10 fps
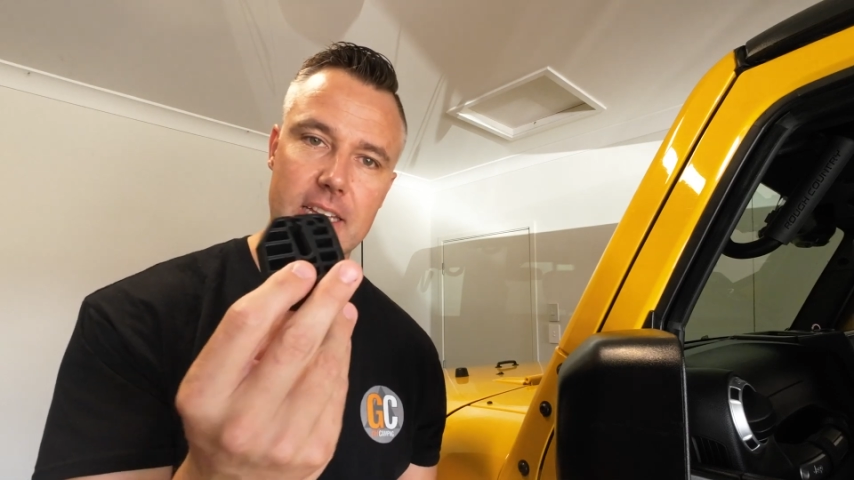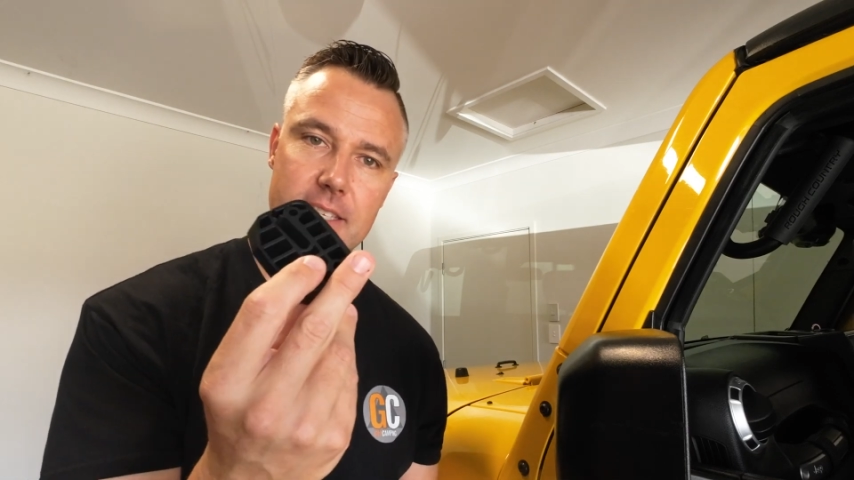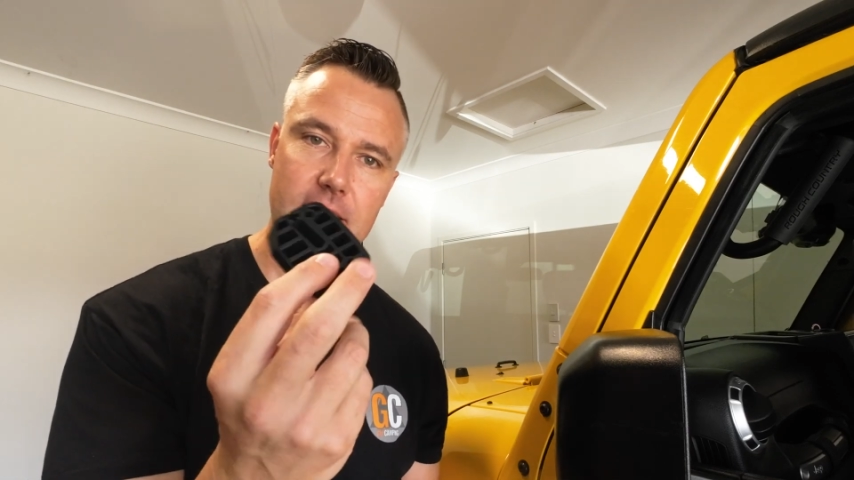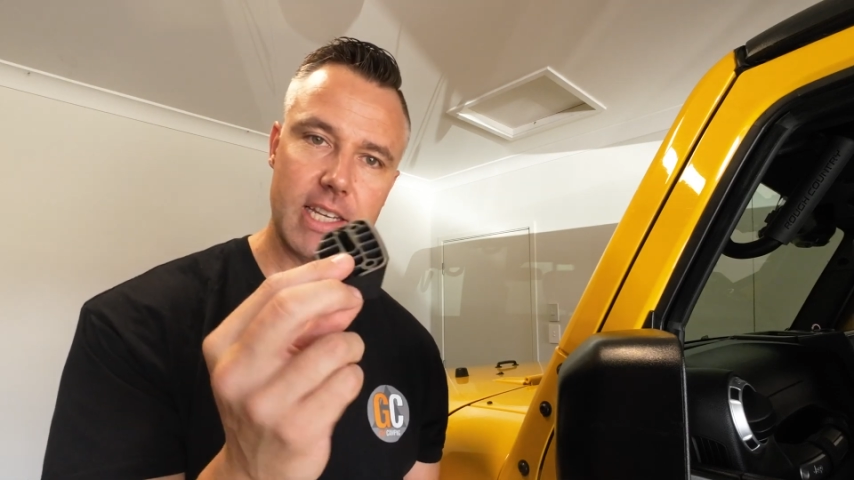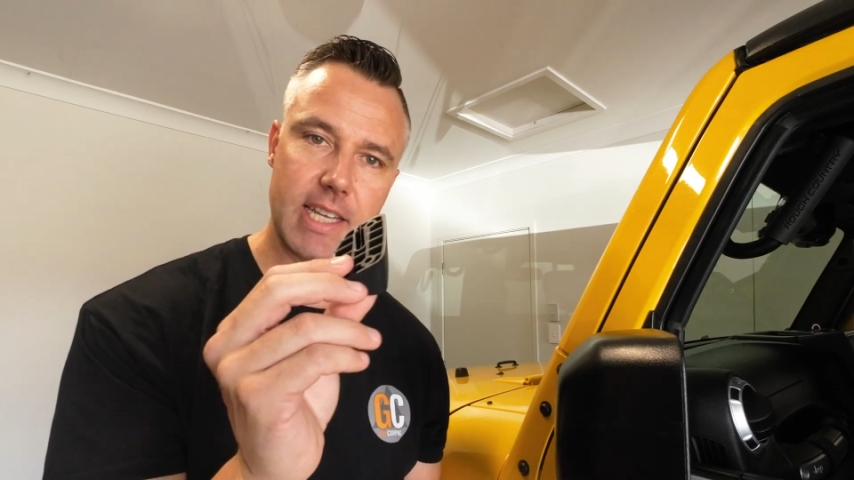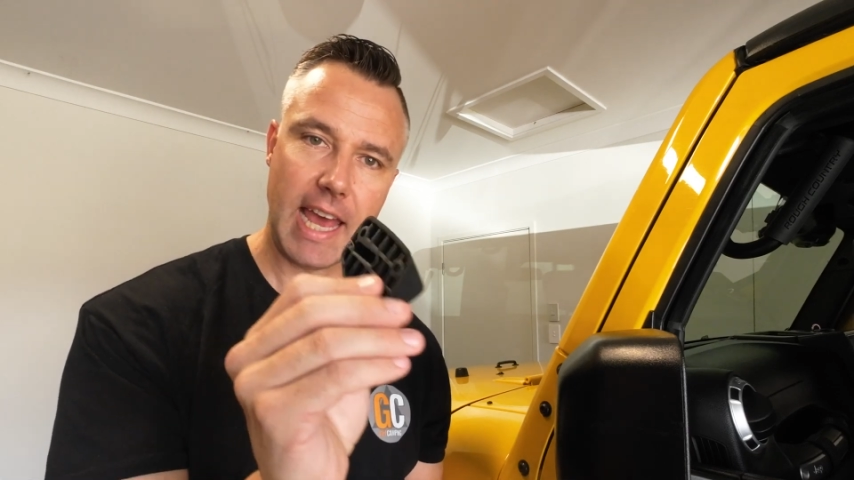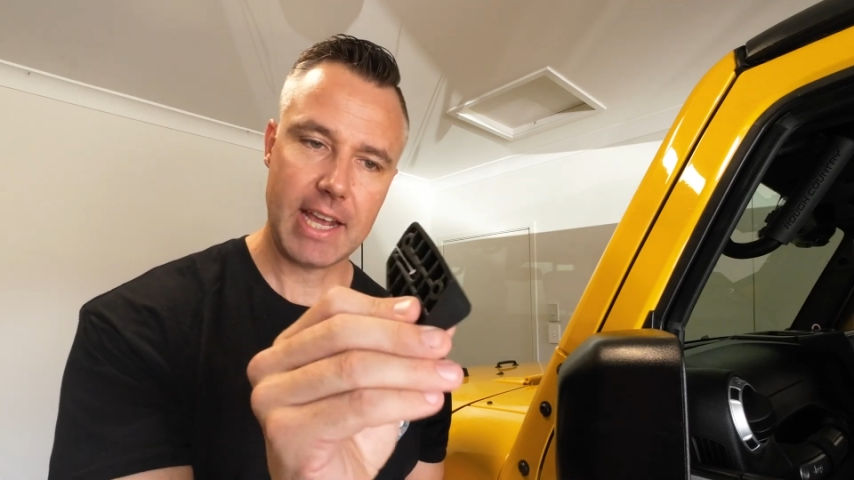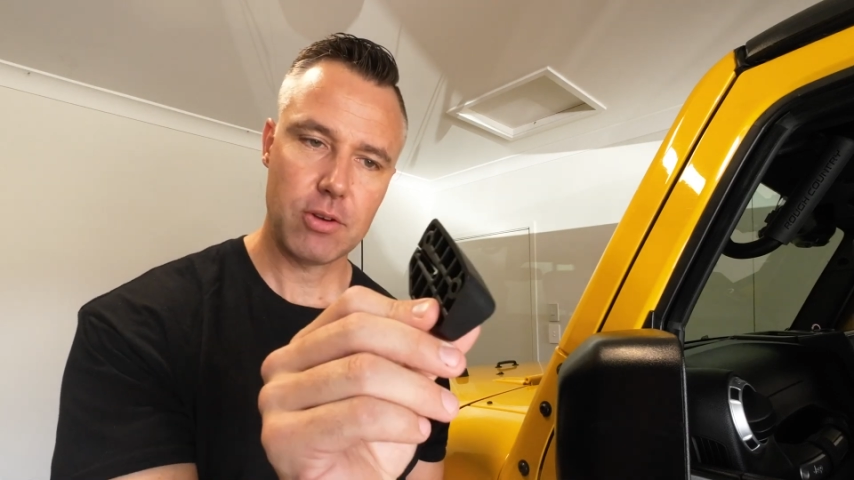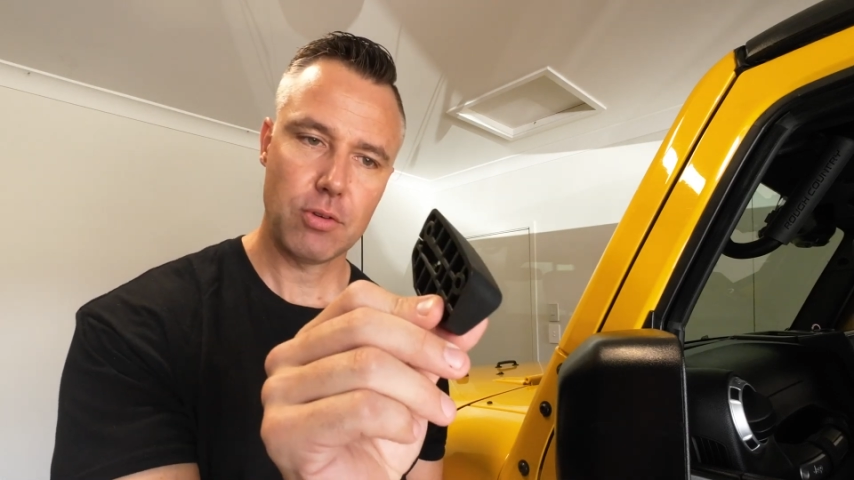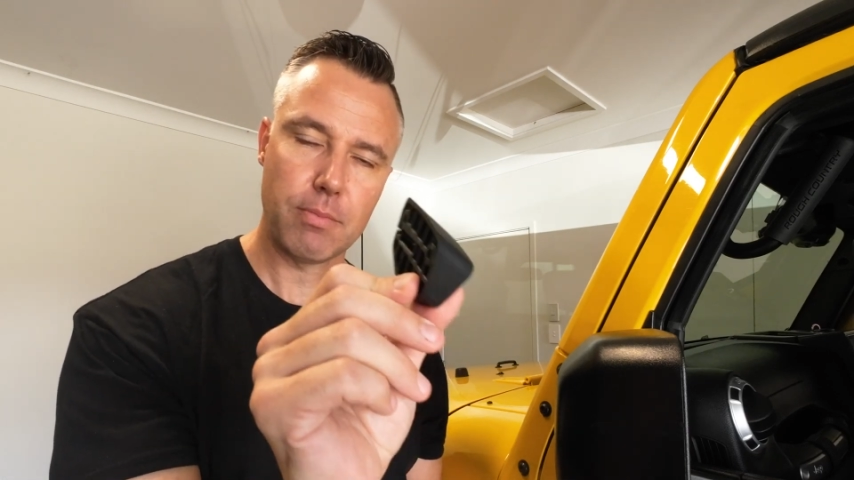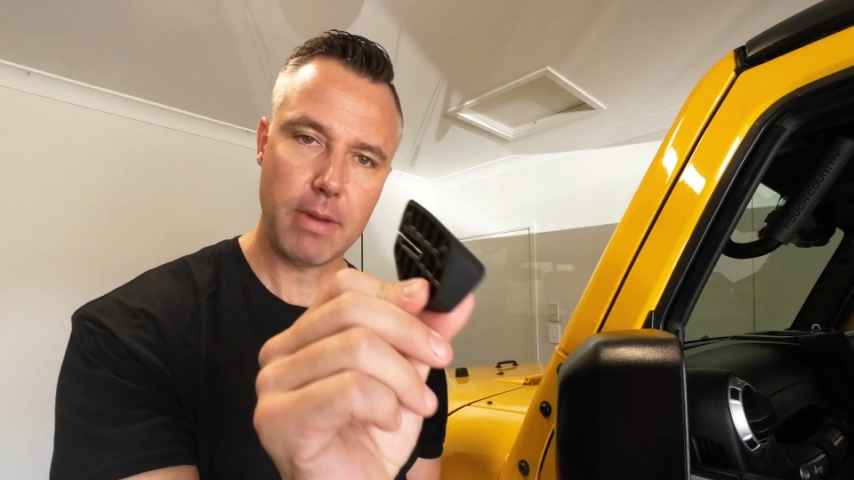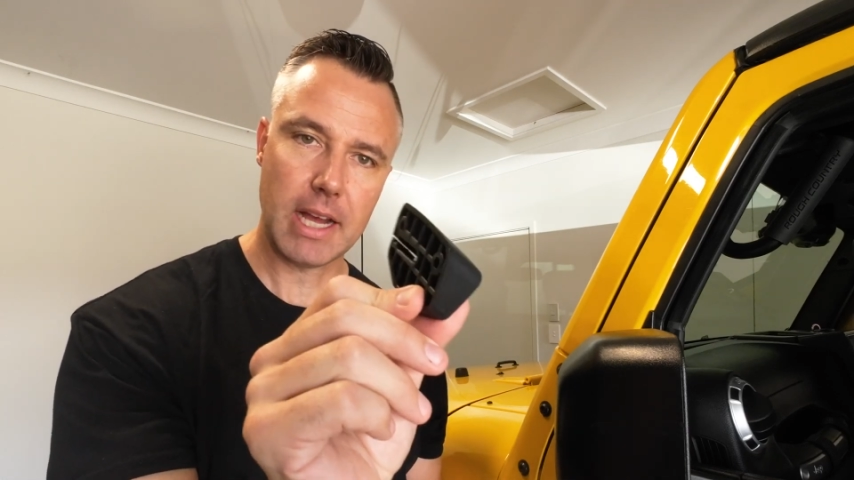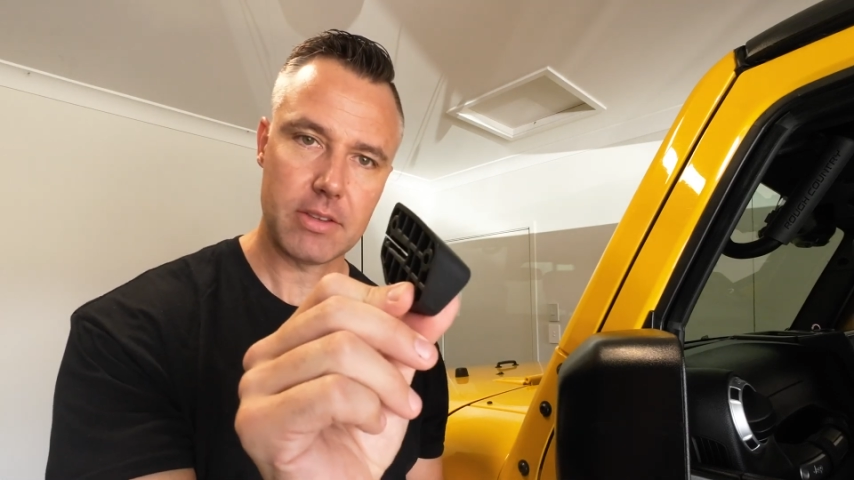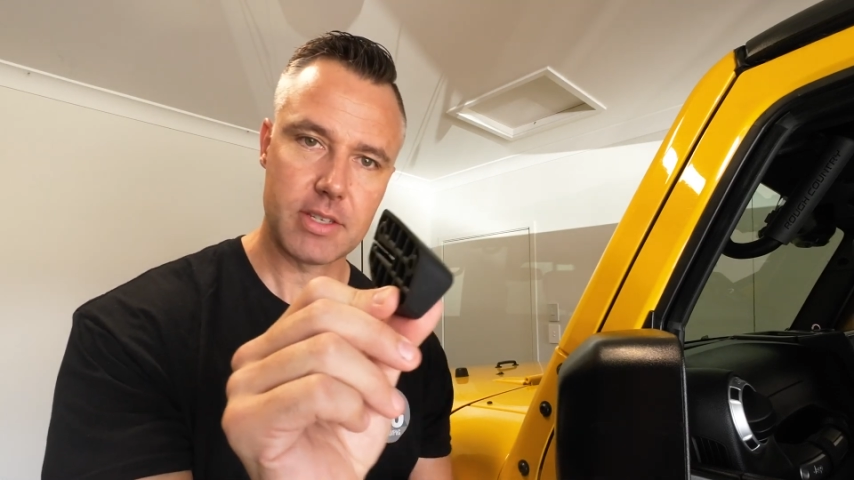is these angled mounts.